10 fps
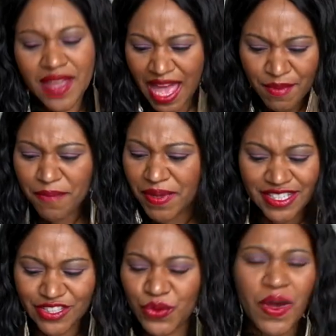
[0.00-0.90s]
Am I being
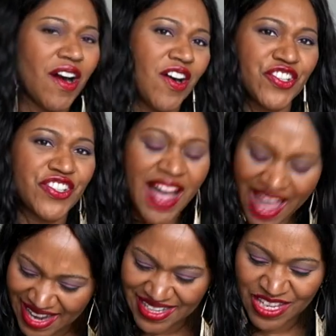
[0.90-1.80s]
too harsh? I
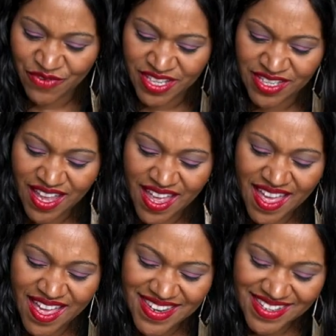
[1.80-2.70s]
hate giving
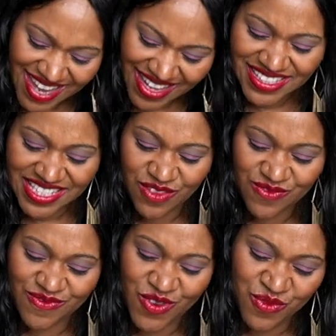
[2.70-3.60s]
negative
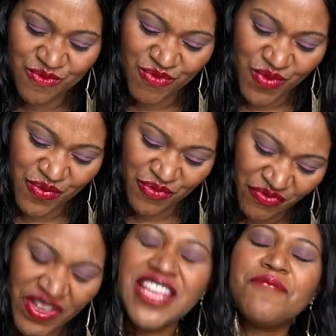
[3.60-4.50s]

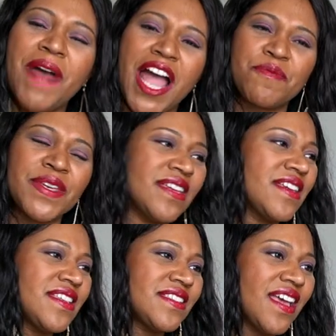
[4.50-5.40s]
feedback
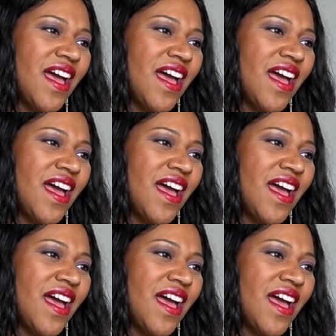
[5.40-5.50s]
because,